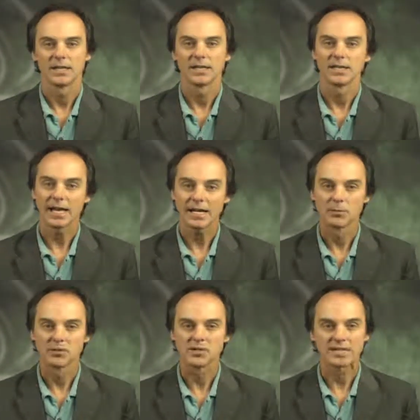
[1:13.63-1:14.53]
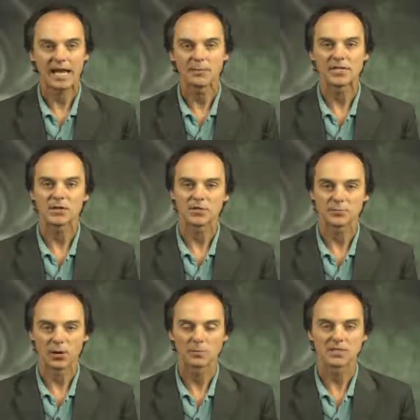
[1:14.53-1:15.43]
In animals, the gametes are
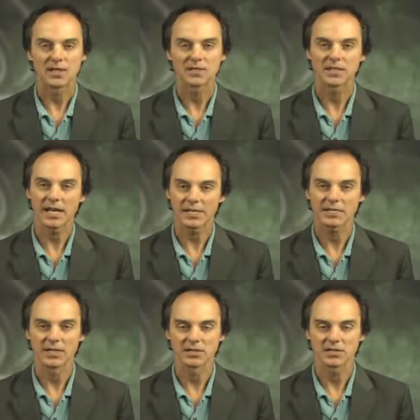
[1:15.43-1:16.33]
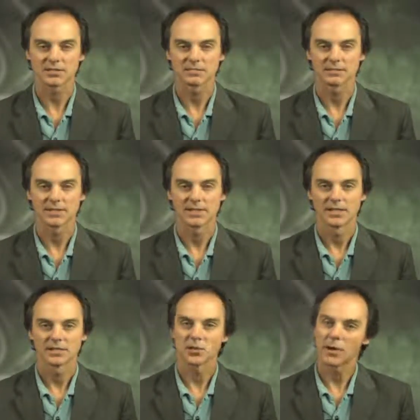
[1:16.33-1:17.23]
sperm cells and egg cells.
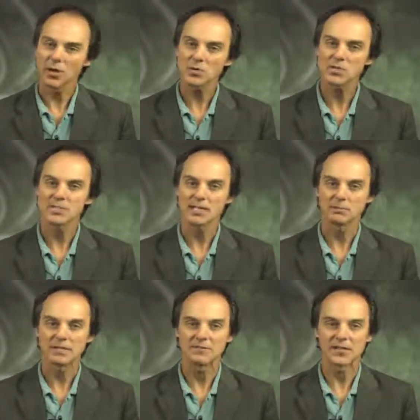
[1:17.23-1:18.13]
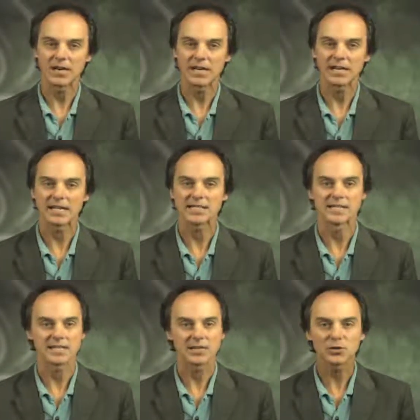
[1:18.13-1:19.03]
So meiosis can be defined as the
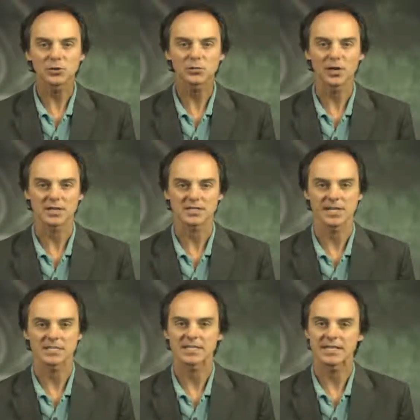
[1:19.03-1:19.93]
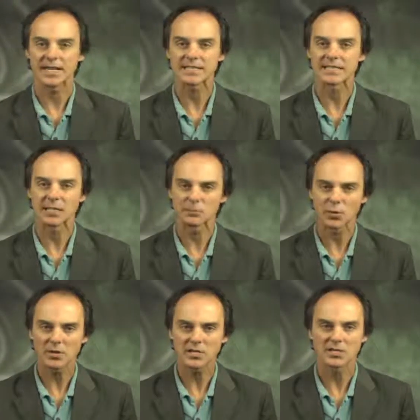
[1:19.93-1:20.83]
cellular process that takes a
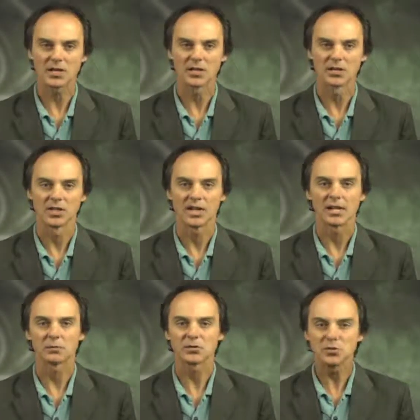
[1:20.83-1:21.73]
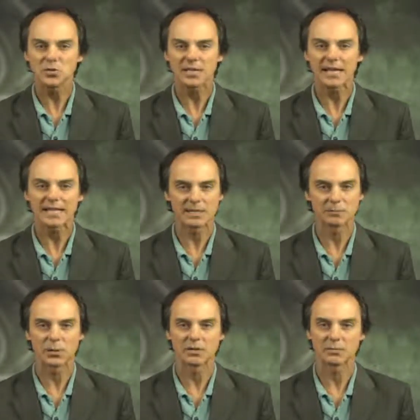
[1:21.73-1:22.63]
diploid cell and reducing that
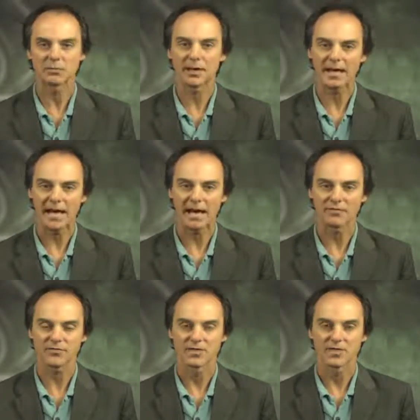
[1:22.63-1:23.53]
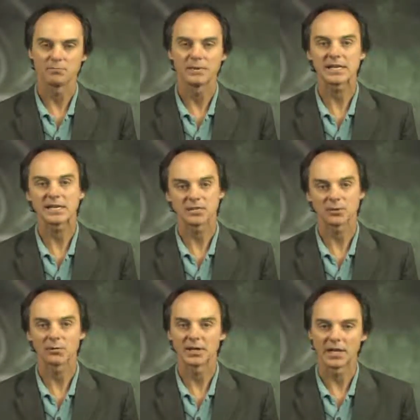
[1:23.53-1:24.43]
diploid number by half, making
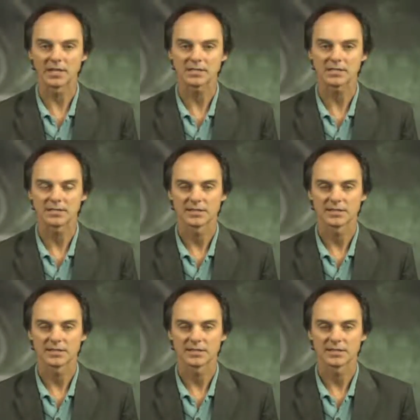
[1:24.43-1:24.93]
sperm and eggs.